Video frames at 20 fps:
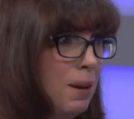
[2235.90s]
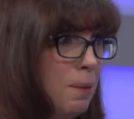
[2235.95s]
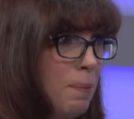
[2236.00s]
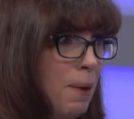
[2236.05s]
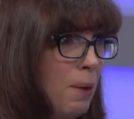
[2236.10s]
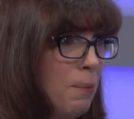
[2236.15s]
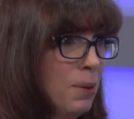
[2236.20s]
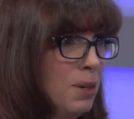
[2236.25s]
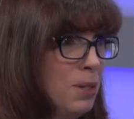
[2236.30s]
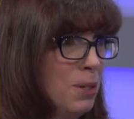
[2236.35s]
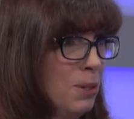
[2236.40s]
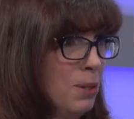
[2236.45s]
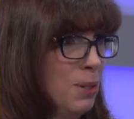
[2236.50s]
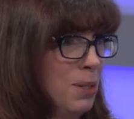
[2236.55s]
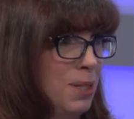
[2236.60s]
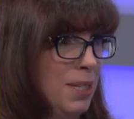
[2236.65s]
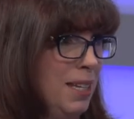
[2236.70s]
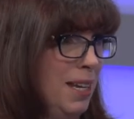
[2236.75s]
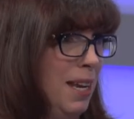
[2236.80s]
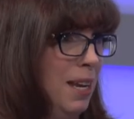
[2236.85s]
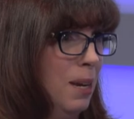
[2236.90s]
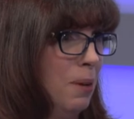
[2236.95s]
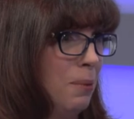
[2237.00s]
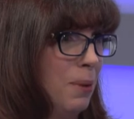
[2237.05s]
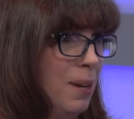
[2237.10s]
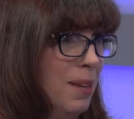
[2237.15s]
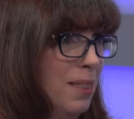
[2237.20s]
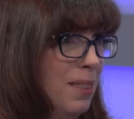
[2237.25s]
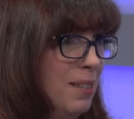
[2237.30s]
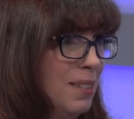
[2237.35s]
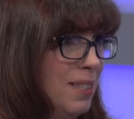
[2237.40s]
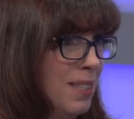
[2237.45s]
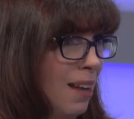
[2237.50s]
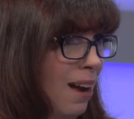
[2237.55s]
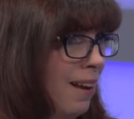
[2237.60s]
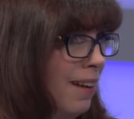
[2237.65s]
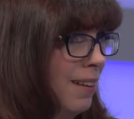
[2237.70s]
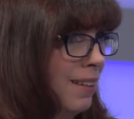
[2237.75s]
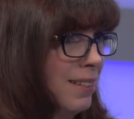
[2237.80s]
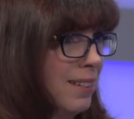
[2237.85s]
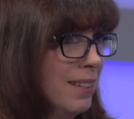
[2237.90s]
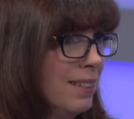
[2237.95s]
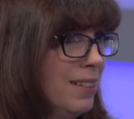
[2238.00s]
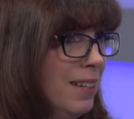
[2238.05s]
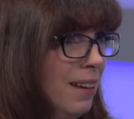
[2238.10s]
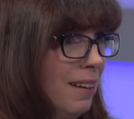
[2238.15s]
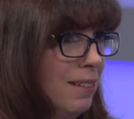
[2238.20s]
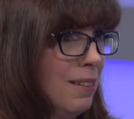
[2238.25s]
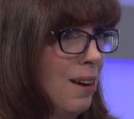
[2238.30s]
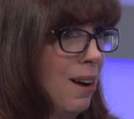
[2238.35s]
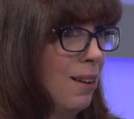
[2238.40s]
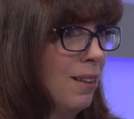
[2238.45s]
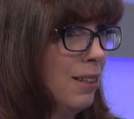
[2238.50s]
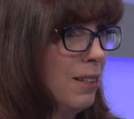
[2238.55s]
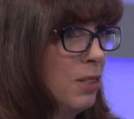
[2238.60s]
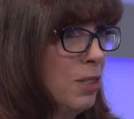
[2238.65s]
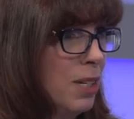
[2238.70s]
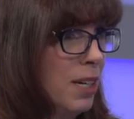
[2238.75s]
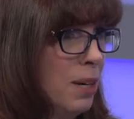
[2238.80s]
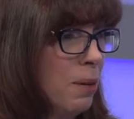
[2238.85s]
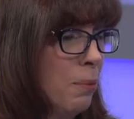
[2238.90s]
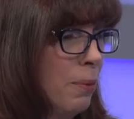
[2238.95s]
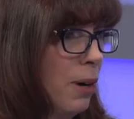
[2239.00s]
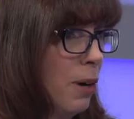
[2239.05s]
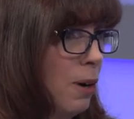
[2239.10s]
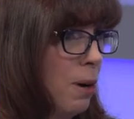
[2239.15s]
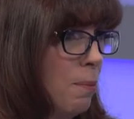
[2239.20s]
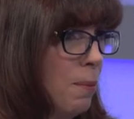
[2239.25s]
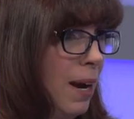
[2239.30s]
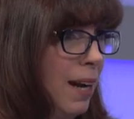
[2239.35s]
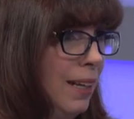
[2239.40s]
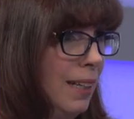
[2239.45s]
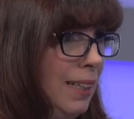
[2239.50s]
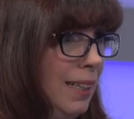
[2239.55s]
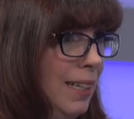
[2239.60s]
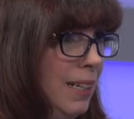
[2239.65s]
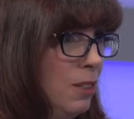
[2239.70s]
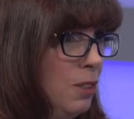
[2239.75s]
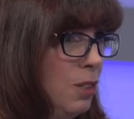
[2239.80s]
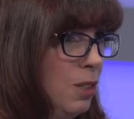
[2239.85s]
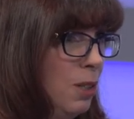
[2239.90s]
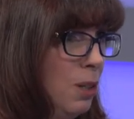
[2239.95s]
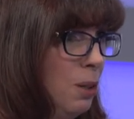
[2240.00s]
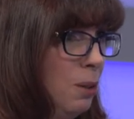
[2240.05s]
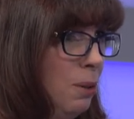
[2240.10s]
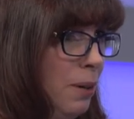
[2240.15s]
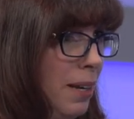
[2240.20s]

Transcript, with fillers: about what you're seeing with science and technology and where it might lead you